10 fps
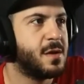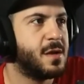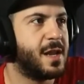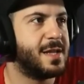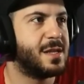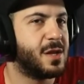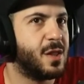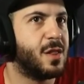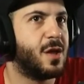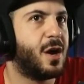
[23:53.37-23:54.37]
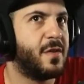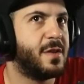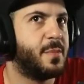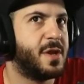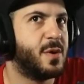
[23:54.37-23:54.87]
And I did a lot of
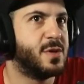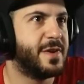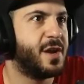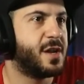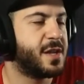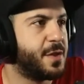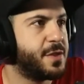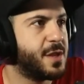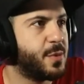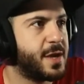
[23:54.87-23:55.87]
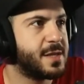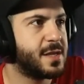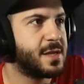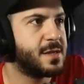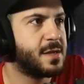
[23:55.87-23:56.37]
it, but it was very unhealthy the way I
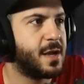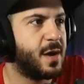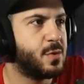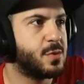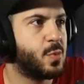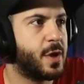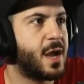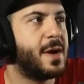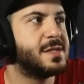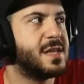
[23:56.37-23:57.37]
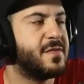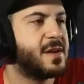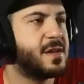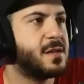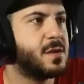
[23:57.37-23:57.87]
did it. I would wake up at
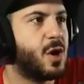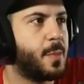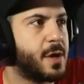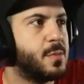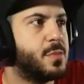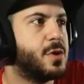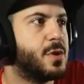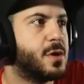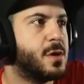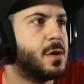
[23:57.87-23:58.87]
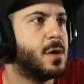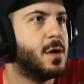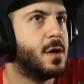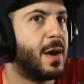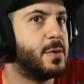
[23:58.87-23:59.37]
7, go on my computer.
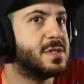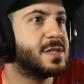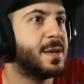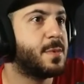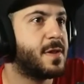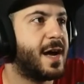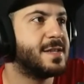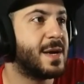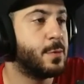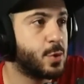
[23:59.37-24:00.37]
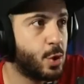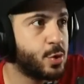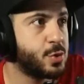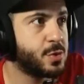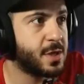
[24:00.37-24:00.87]
I would skip class. I would go
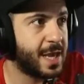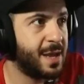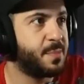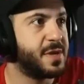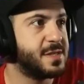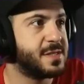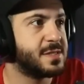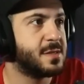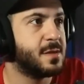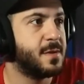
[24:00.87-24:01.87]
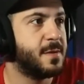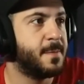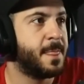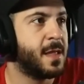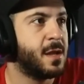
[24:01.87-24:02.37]
to the campus.
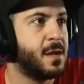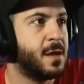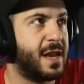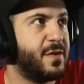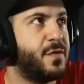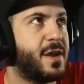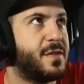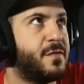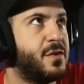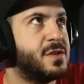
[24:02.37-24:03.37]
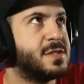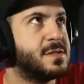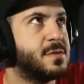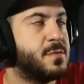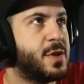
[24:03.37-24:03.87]
I never forget the first week